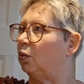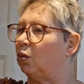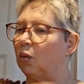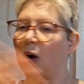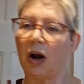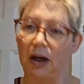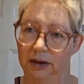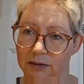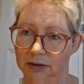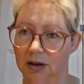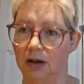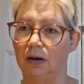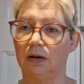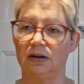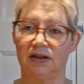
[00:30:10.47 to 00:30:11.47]
wild
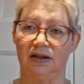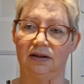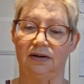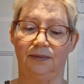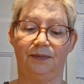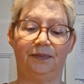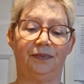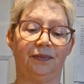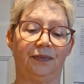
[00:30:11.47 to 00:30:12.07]
garden.